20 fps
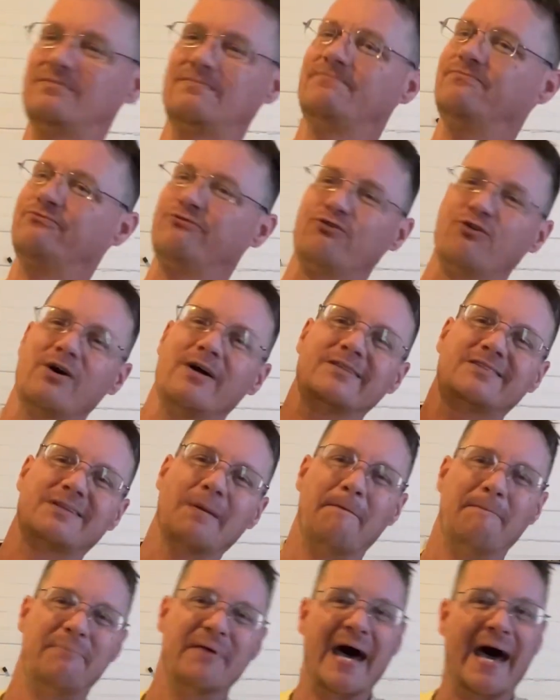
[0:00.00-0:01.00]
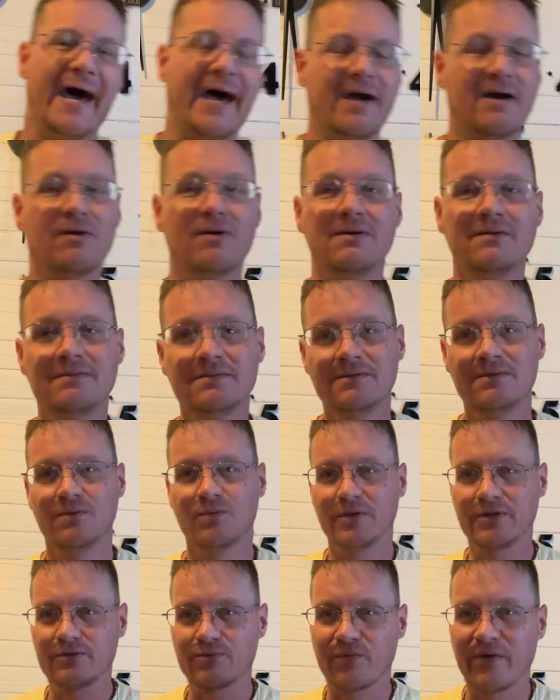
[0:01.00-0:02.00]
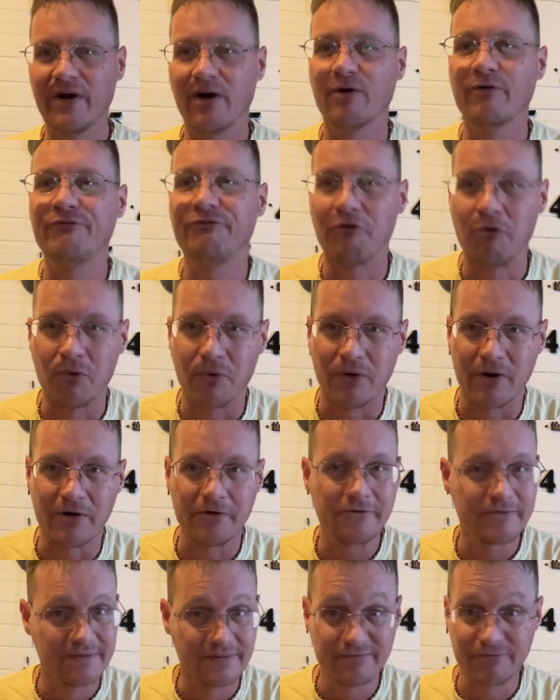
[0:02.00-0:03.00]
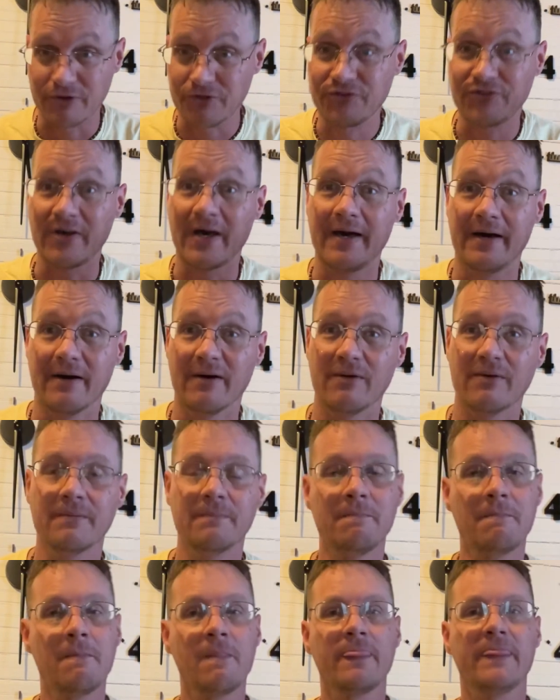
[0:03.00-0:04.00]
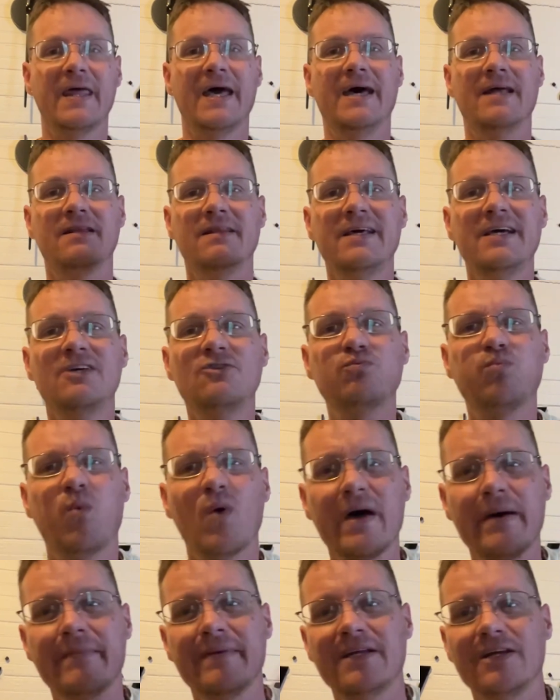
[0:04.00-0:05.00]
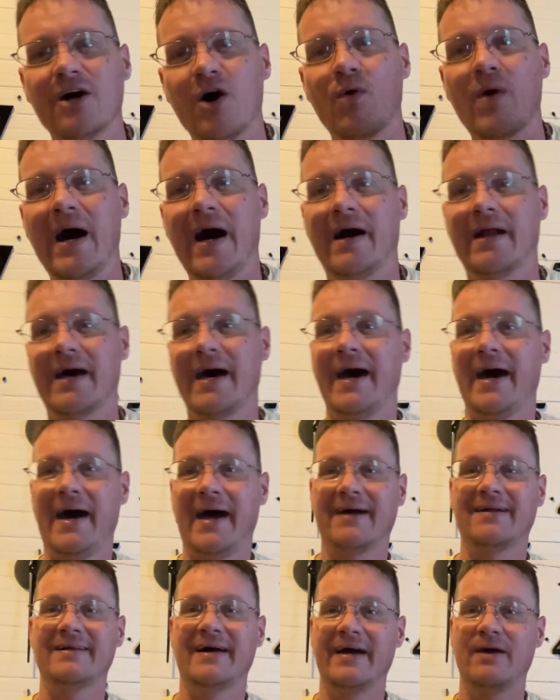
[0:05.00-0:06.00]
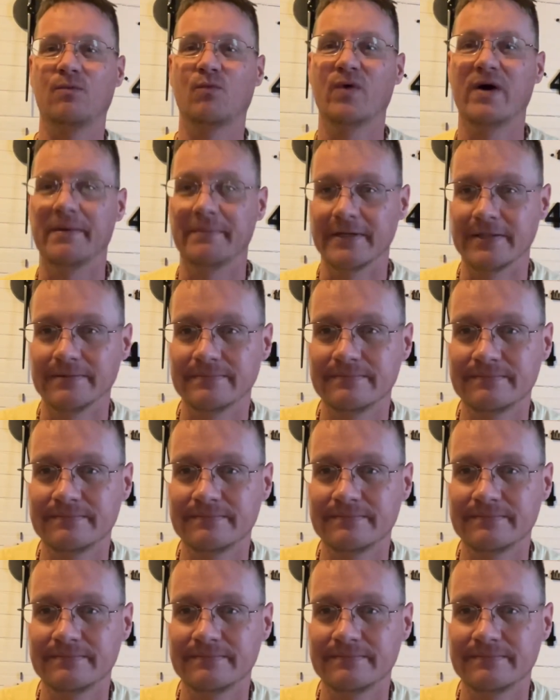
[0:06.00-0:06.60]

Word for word: front to back with three oh fours for sale. And these women know how to act like women.